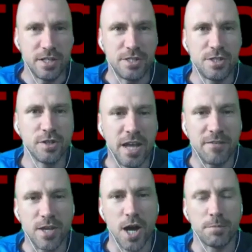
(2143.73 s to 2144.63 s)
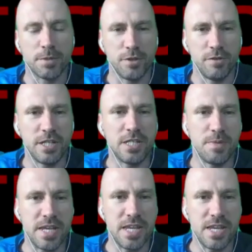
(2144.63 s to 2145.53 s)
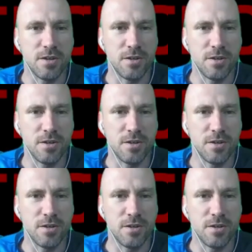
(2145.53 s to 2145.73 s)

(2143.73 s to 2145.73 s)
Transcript: you should have the opportunity to be